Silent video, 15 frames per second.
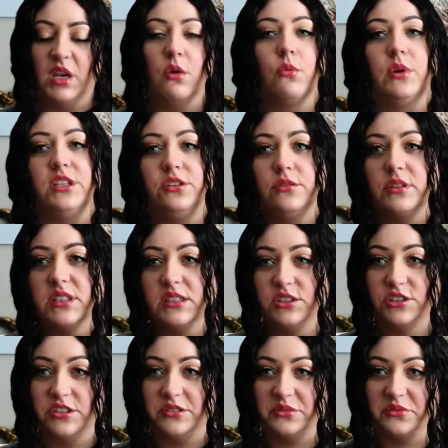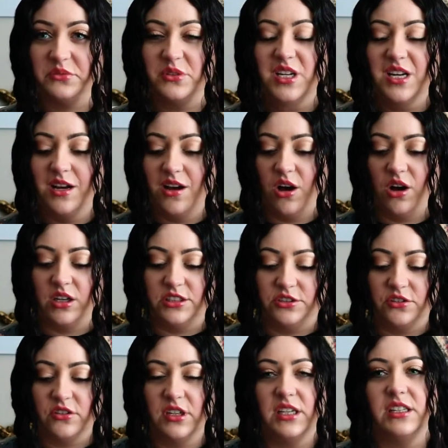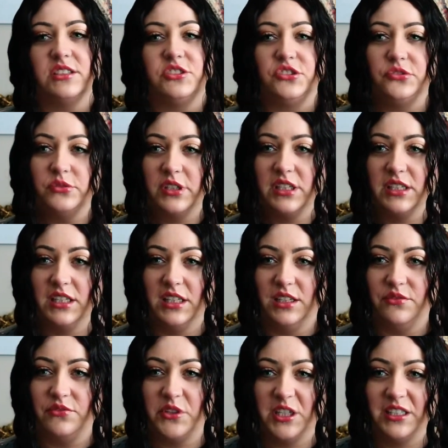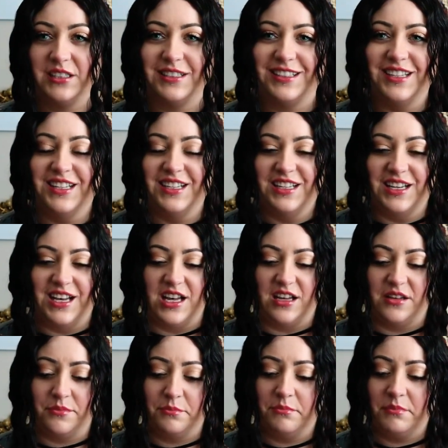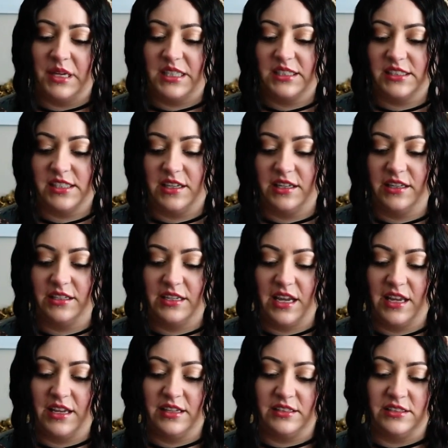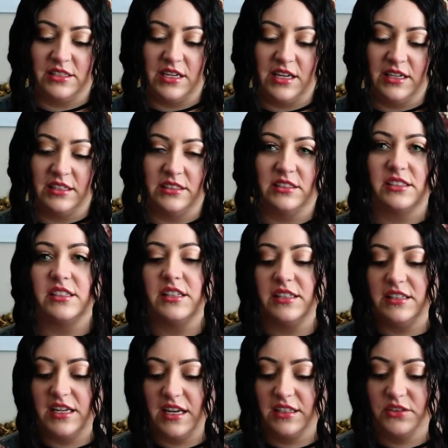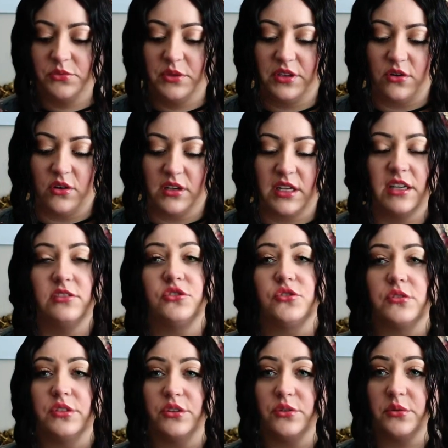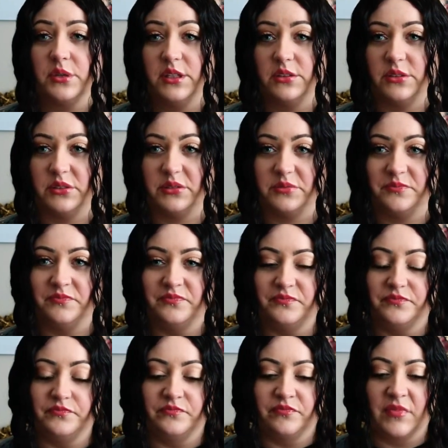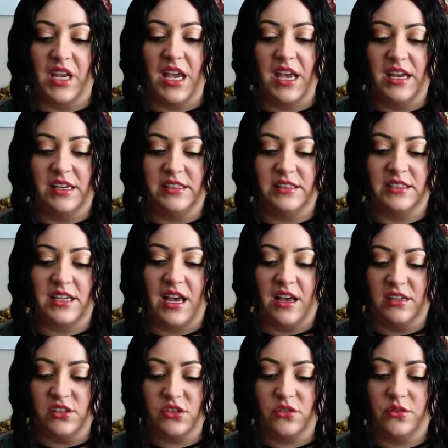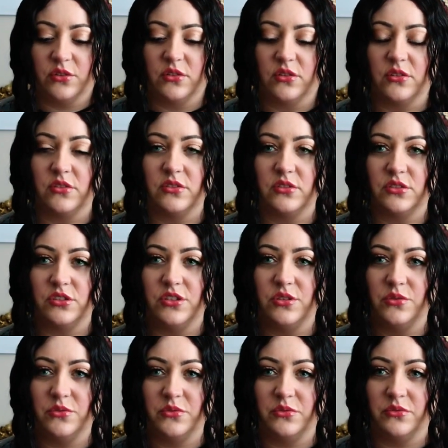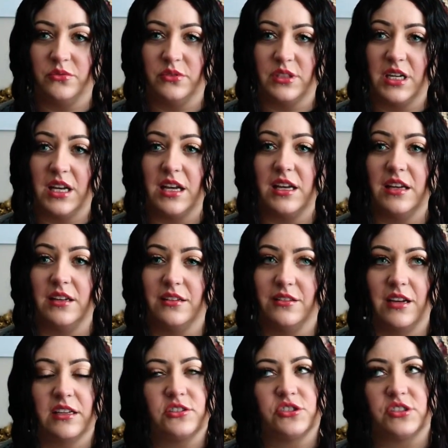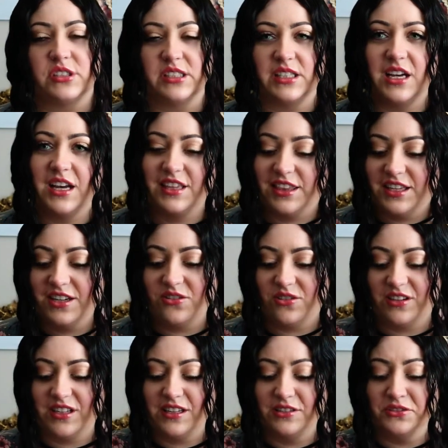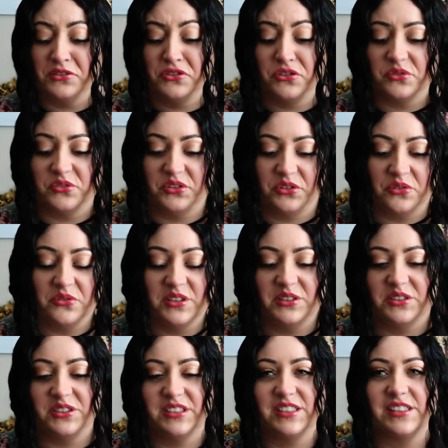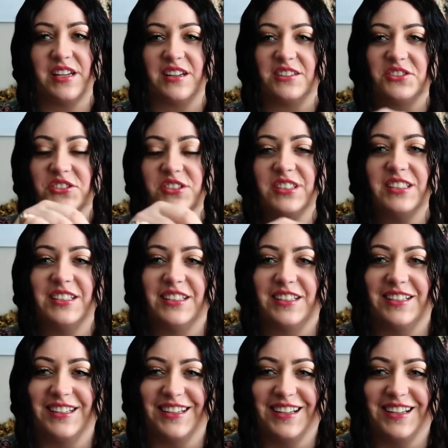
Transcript: what you can do on your end, you can even meditate and connect with Archangel Uriel and ask her to, actually, I think Archangel Uriel is actually